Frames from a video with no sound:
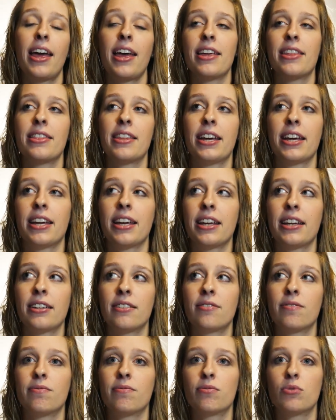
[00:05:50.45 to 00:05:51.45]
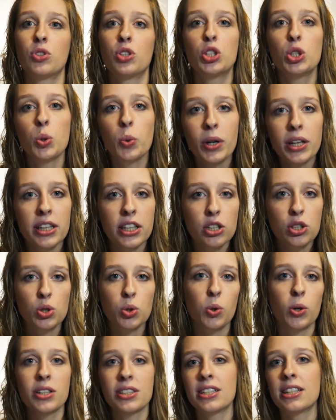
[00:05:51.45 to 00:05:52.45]
and they doing these
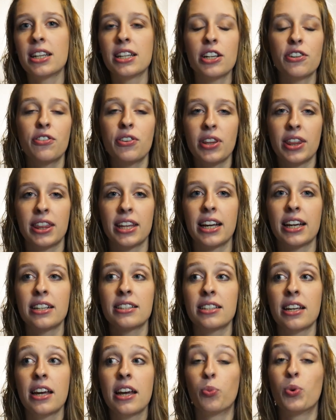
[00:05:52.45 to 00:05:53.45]
chores and the different things.